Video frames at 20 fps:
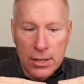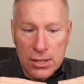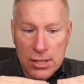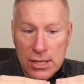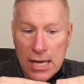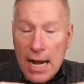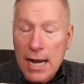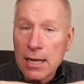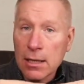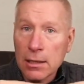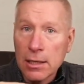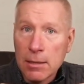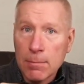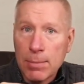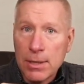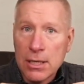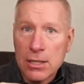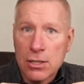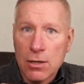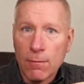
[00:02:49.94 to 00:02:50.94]
dangling
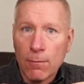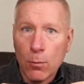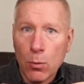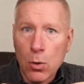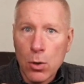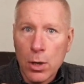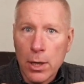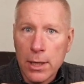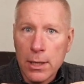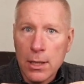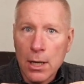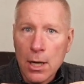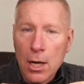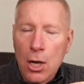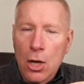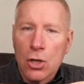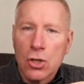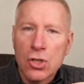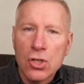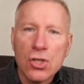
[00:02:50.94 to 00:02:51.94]
piece of wood
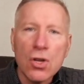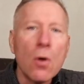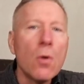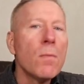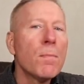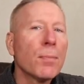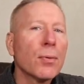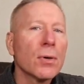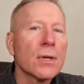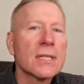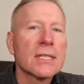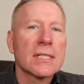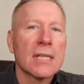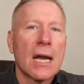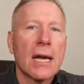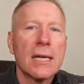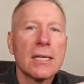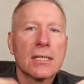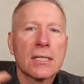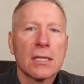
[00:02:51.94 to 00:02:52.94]
so
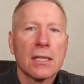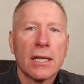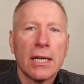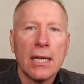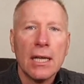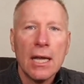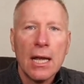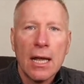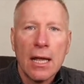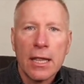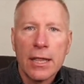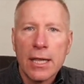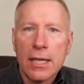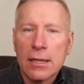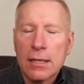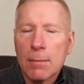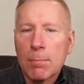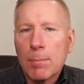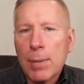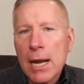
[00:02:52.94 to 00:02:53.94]
precisely
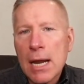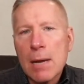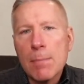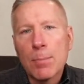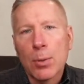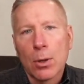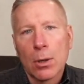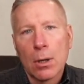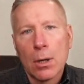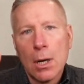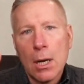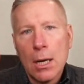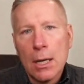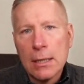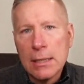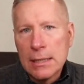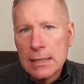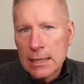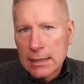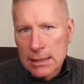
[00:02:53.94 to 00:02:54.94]
that the paper
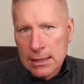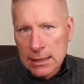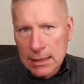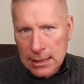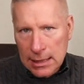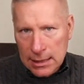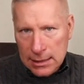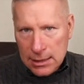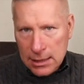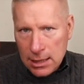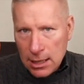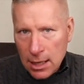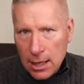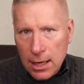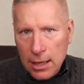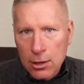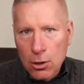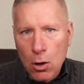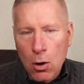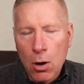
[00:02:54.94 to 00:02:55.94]
didn't get
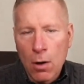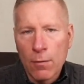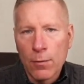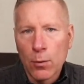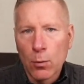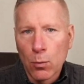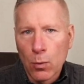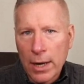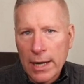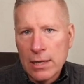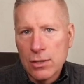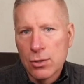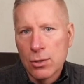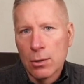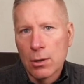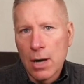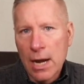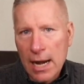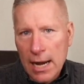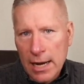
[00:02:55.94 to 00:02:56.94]
cut on the
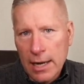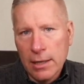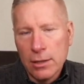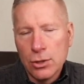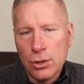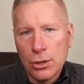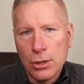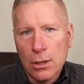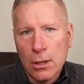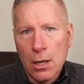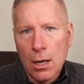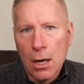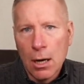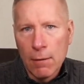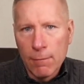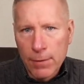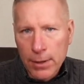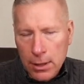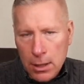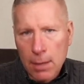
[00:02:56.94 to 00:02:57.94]
razor edge
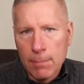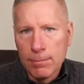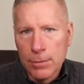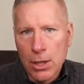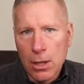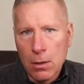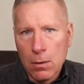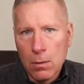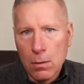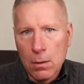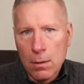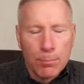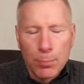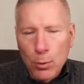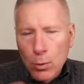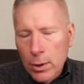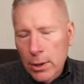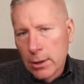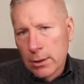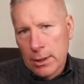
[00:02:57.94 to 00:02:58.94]
of the Kumdo.
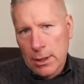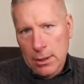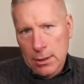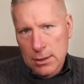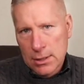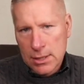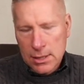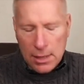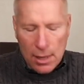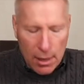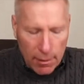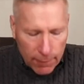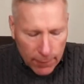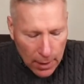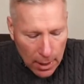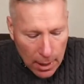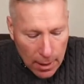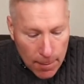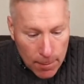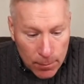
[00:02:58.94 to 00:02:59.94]
Brilliant stuff.
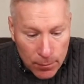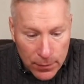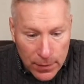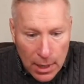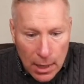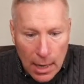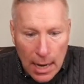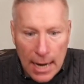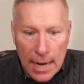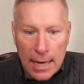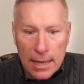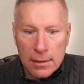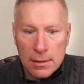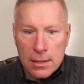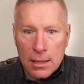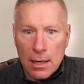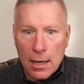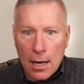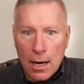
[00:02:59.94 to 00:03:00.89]
And